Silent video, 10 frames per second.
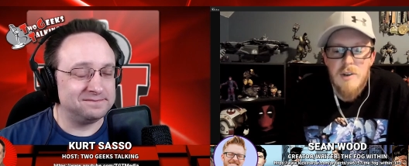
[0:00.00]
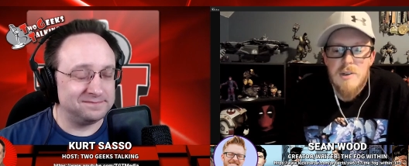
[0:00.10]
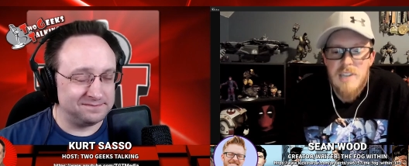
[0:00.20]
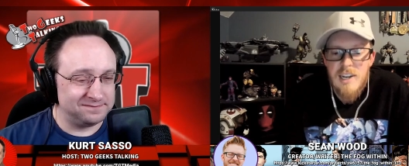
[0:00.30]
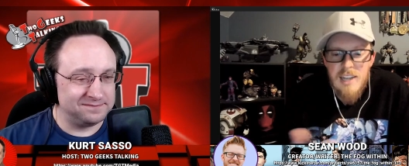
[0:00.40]

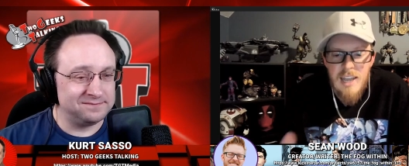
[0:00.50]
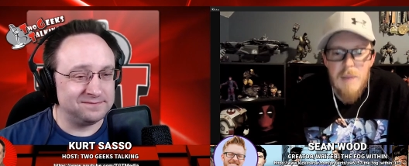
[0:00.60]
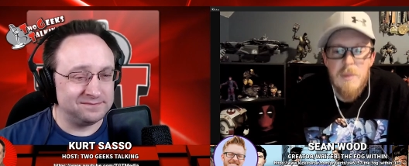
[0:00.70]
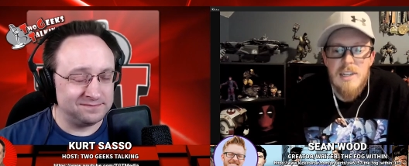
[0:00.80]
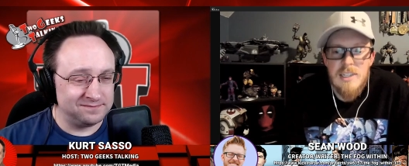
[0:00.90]
Speaker 1: understanding,
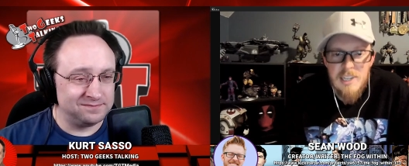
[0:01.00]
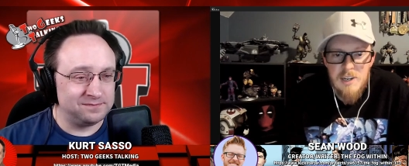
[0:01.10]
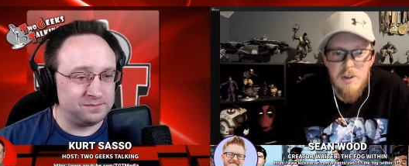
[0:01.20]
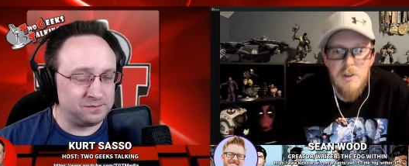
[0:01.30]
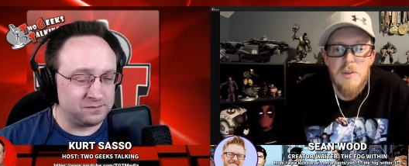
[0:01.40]
hey, I'm going to
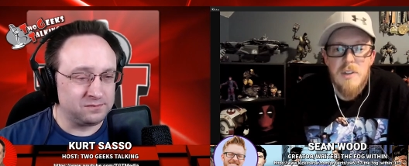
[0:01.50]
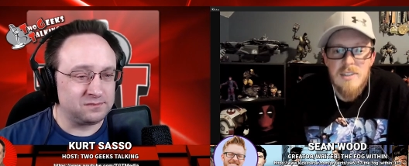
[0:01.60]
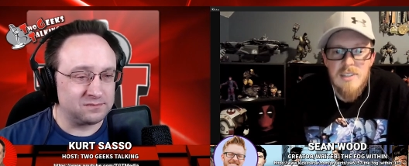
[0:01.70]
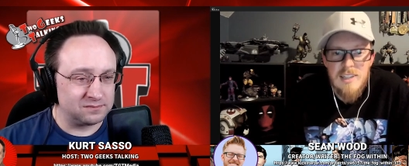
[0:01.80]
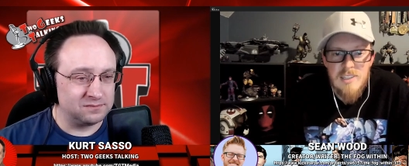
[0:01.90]
continue to do
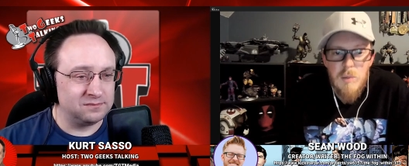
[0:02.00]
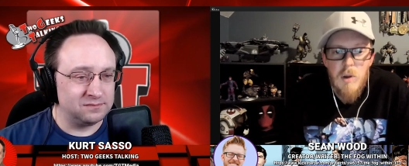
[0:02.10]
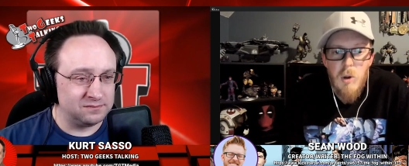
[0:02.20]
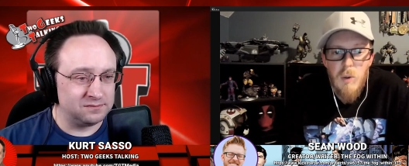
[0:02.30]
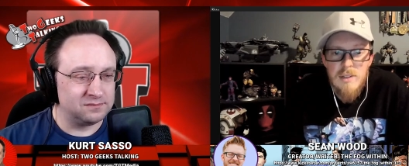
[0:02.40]
this. And that's how
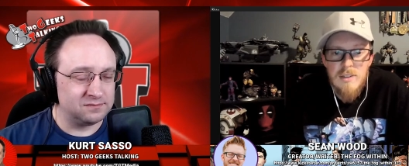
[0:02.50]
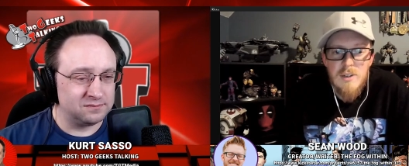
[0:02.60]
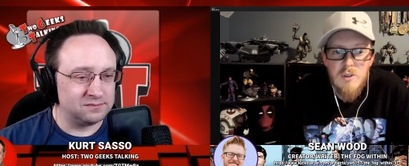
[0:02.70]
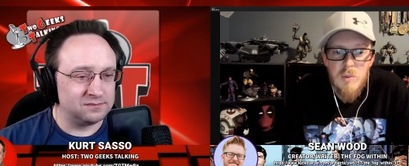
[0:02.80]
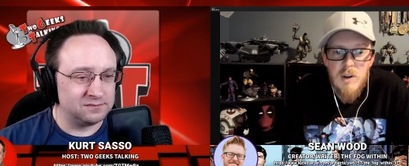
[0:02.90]
I'm always
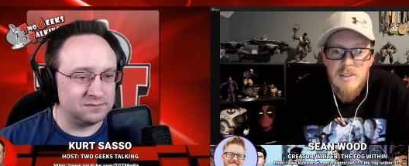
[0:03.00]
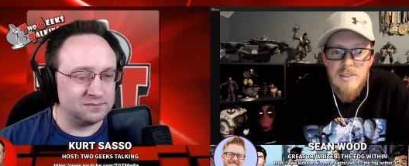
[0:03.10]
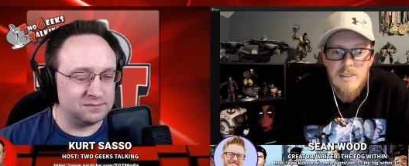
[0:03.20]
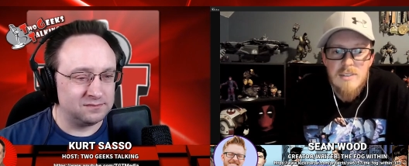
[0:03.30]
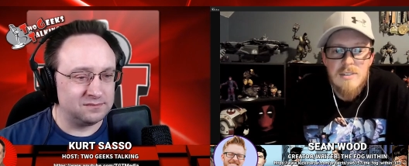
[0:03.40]
going to do the
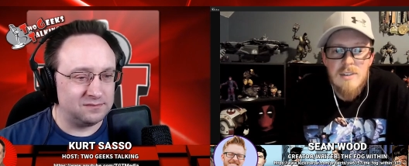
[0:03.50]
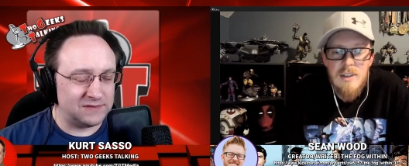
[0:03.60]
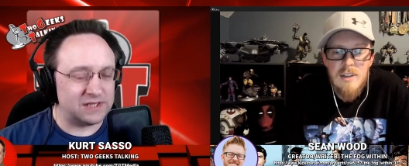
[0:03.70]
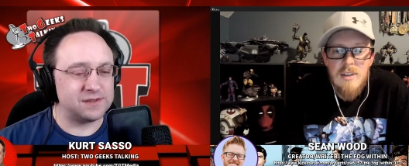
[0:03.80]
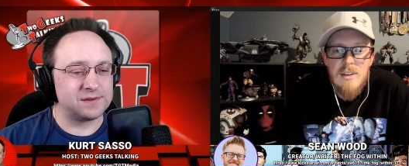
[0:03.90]
process.
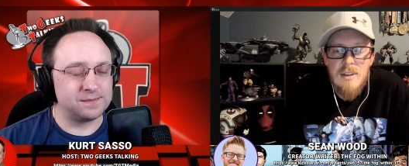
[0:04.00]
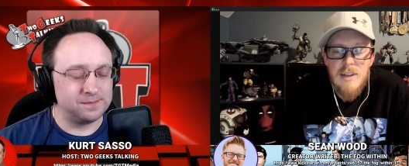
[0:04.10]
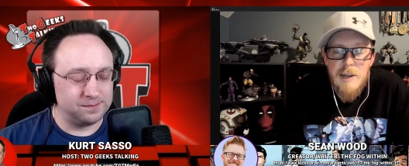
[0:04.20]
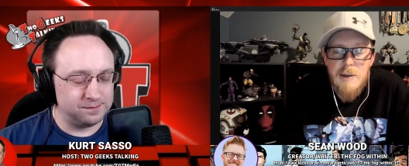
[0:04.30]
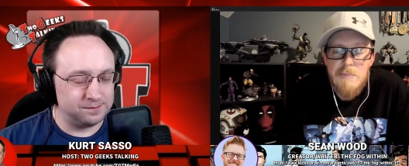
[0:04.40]

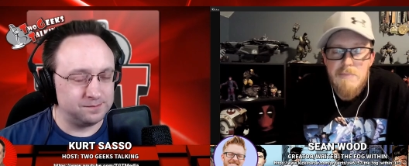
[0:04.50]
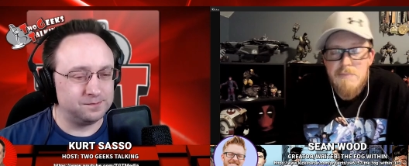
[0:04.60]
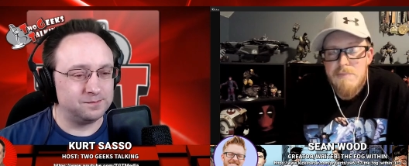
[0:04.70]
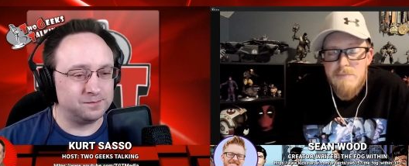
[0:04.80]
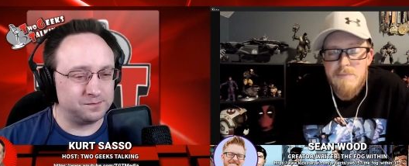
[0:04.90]
Yeah.
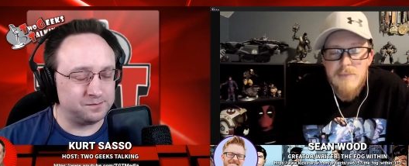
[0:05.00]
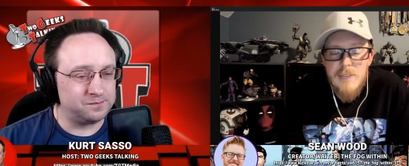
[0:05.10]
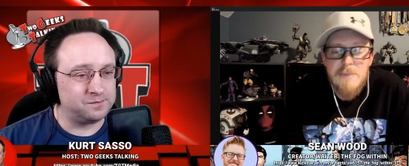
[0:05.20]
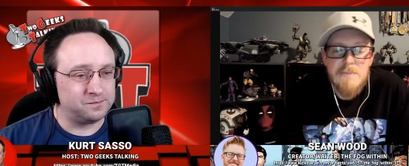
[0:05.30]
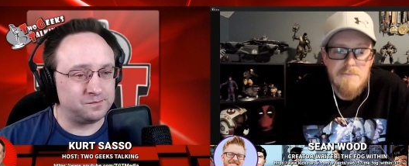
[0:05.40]

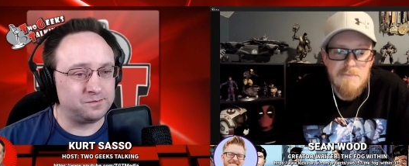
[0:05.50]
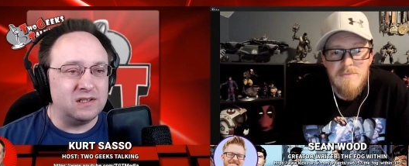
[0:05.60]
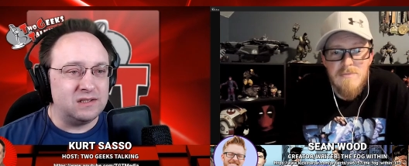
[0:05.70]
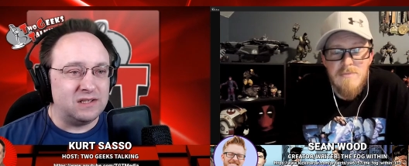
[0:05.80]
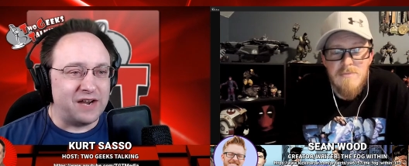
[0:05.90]

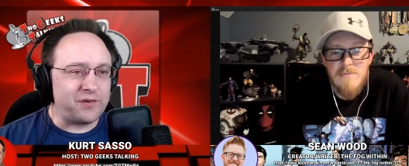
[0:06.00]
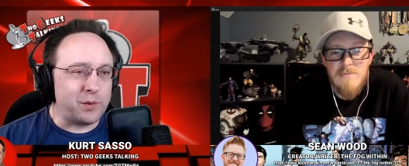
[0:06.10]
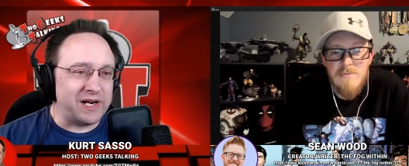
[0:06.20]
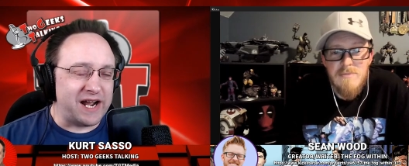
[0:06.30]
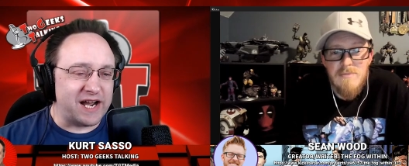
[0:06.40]

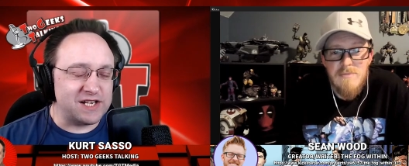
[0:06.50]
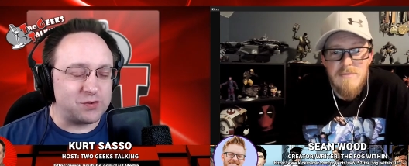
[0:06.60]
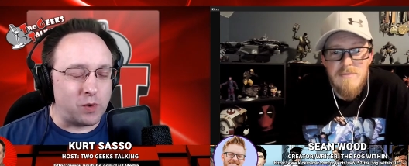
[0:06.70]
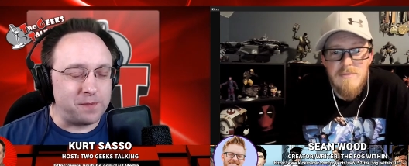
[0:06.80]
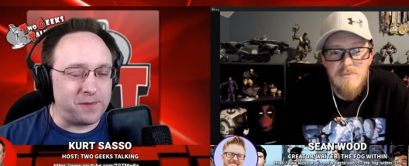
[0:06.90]
Speaker 2: Everyone has
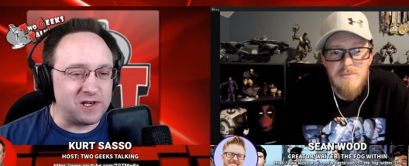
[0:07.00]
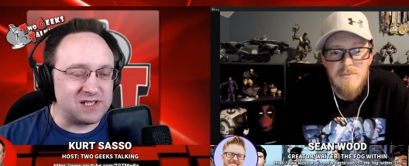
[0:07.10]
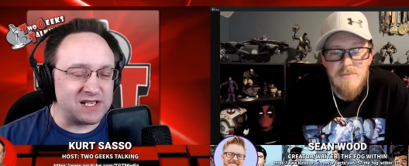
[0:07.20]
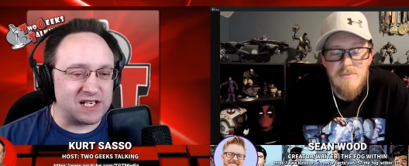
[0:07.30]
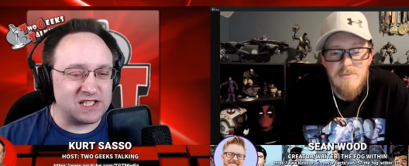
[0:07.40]
one
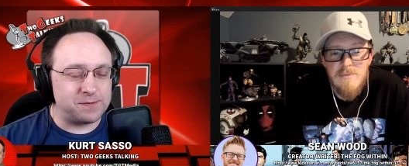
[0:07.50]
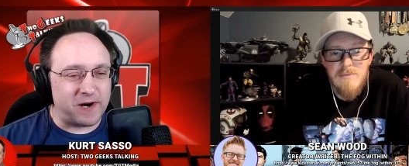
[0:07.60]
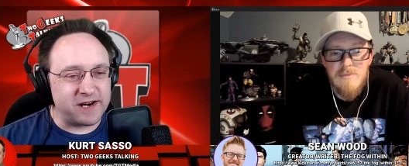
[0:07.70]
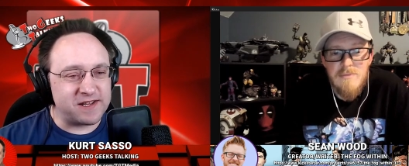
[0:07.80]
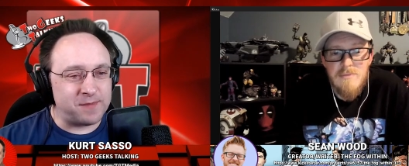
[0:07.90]
person that
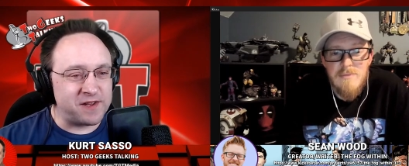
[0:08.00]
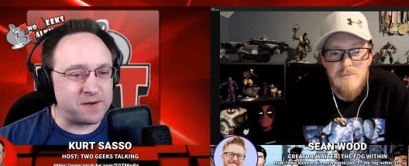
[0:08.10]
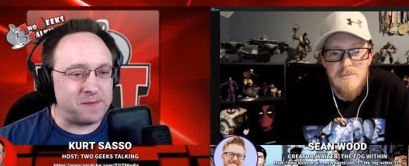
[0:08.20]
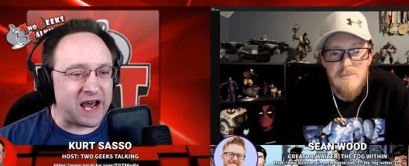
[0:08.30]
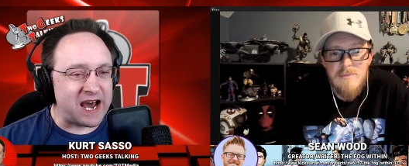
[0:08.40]
inspired them on their
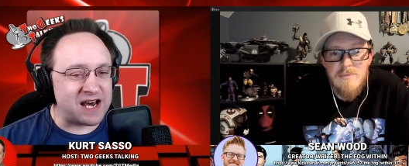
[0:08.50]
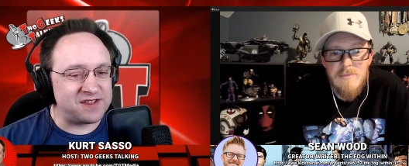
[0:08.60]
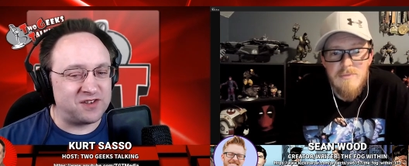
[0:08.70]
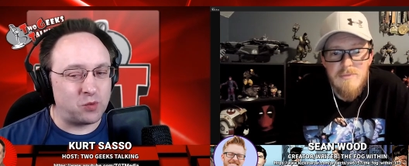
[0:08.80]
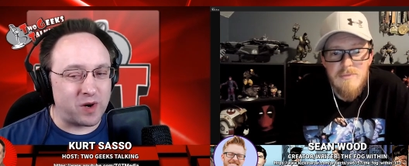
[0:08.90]
path
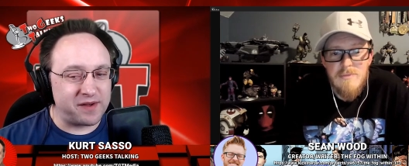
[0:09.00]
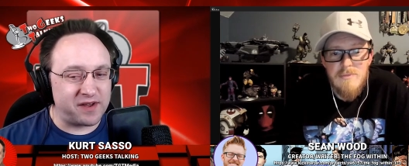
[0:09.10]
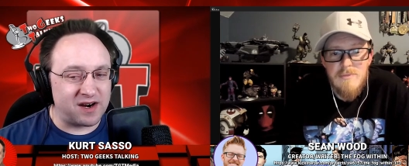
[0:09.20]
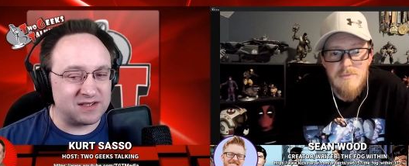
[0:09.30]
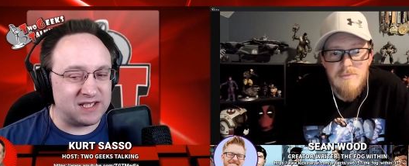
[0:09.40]
to where they
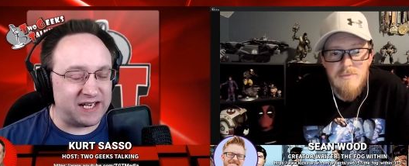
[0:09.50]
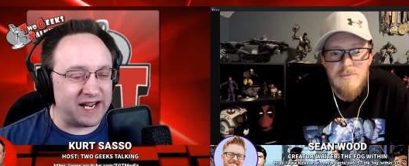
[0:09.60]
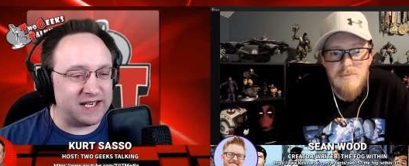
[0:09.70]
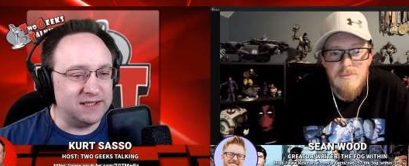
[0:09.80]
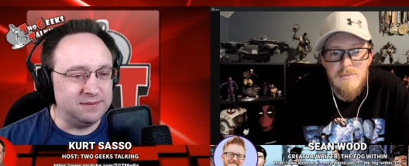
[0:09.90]
are
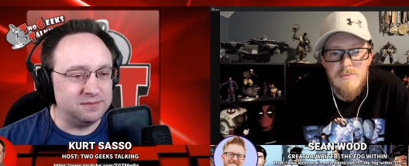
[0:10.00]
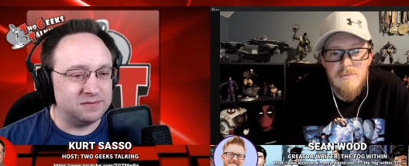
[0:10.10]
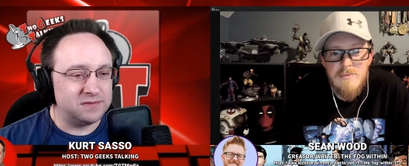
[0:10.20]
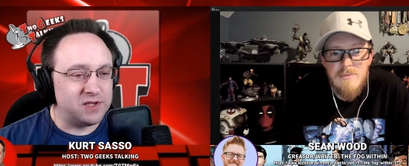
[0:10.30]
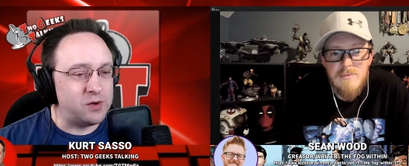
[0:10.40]
today.
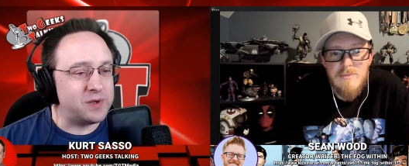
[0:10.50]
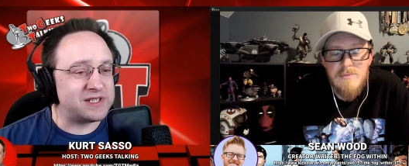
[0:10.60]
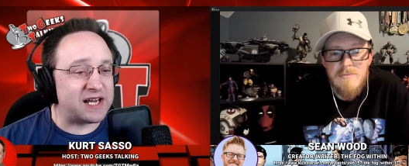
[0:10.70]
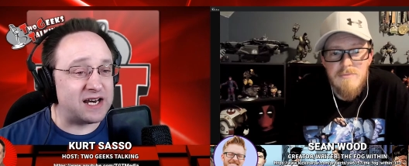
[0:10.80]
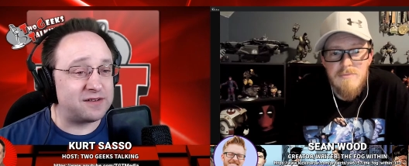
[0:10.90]
Who is
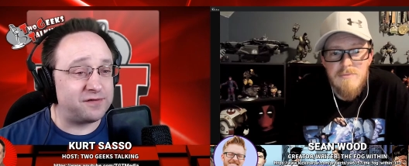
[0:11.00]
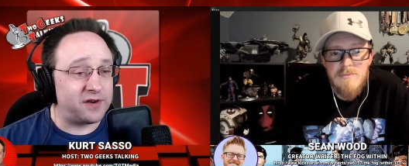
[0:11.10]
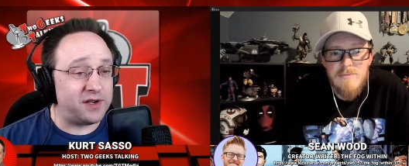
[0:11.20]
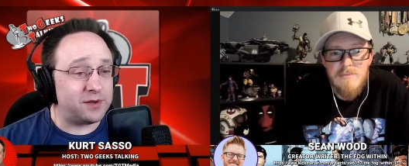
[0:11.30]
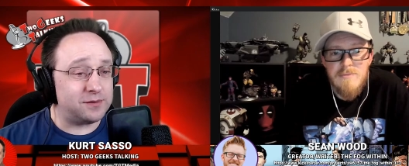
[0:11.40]
that for you?